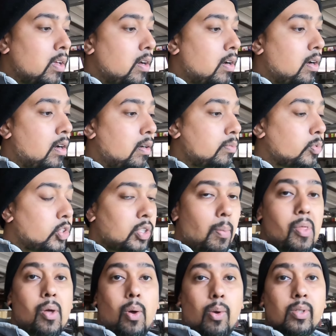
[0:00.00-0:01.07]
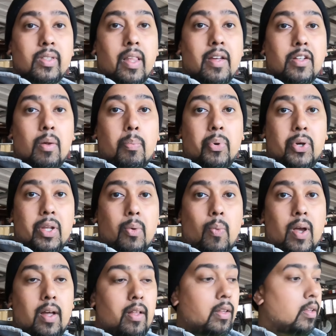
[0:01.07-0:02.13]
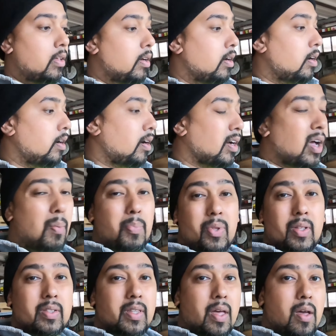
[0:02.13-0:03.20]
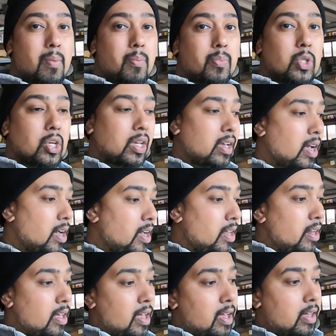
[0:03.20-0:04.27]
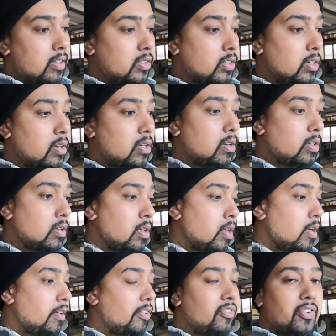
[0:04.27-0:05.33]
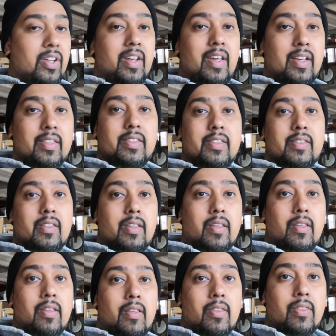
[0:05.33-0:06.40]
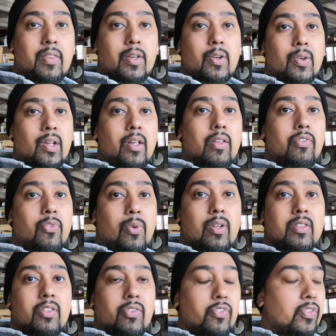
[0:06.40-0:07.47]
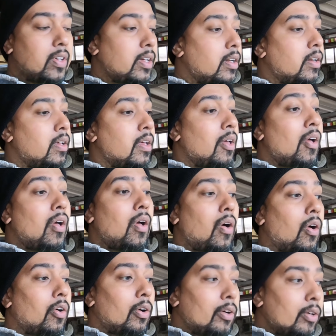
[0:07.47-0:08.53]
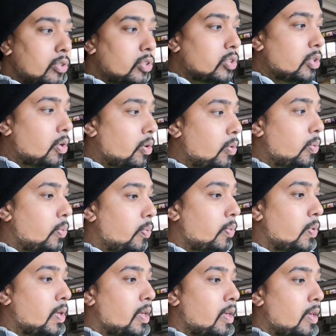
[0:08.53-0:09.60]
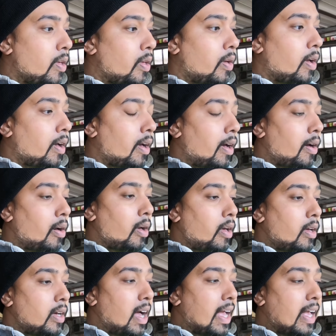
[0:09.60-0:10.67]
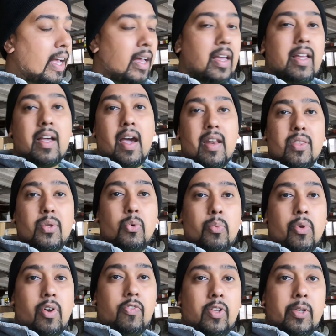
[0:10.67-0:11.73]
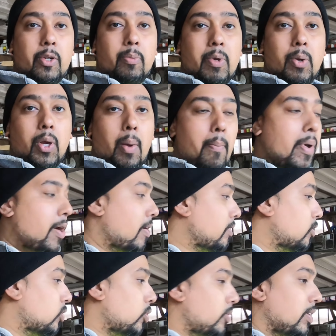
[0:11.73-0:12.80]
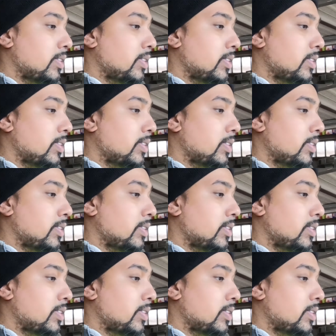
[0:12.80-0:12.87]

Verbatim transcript: uh, some of the holes lined up pretty well uh, a couple of them you kind of had to finesse the grill for it to fit also I, it kind of threw me off a little bit comparing the two. The